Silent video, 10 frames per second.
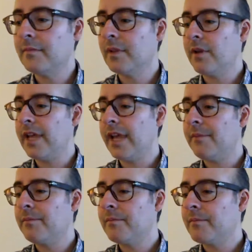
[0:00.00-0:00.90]

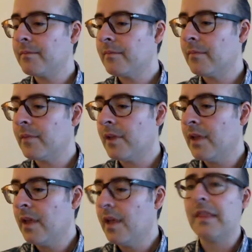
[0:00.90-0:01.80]
Okay?
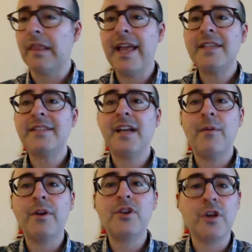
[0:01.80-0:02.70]
The last thing
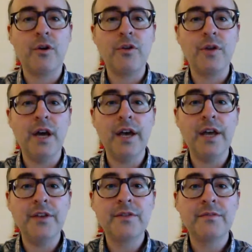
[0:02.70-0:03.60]
I want to show you
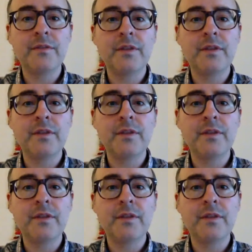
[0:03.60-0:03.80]
guys